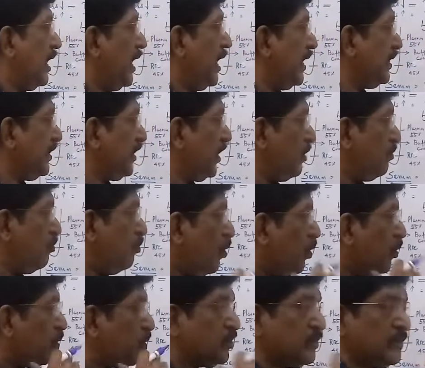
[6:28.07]
and they
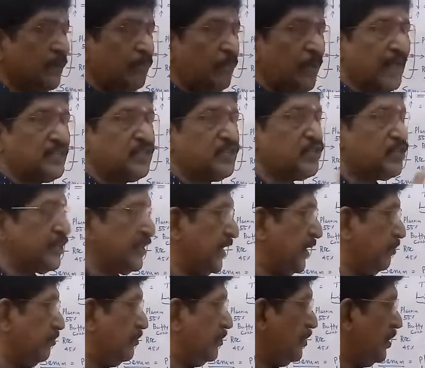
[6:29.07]
move to the
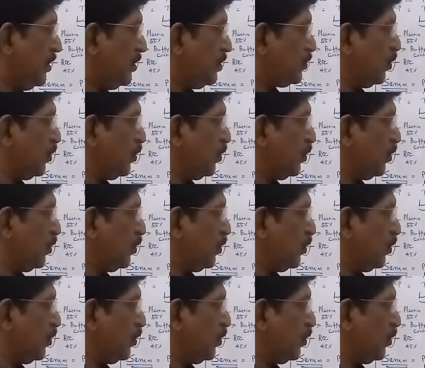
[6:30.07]
bloodstream.